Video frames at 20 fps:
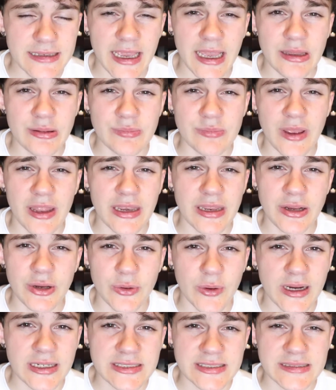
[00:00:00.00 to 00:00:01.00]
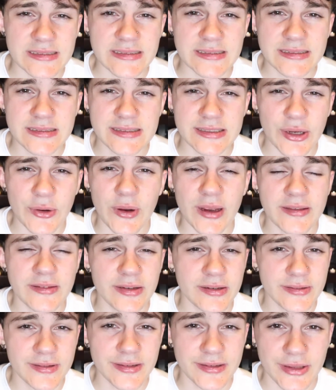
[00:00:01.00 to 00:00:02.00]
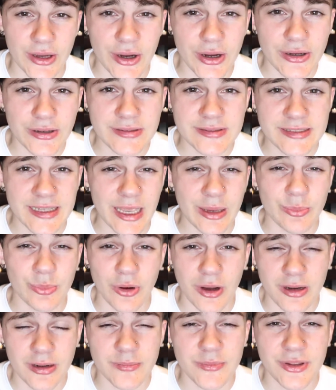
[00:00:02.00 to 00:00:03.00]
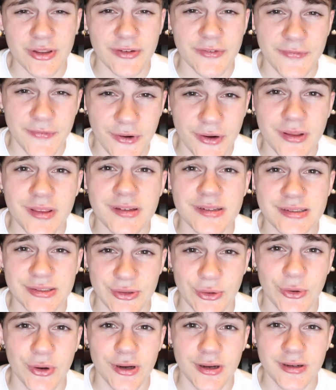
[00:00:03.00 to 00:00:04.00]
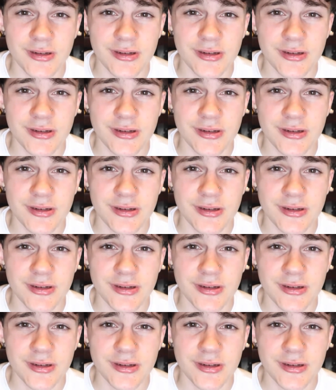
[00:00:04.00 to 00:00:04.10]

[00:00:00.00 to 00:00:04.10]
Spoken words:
had many questions, so I took the dolls and brought them to the front of the store.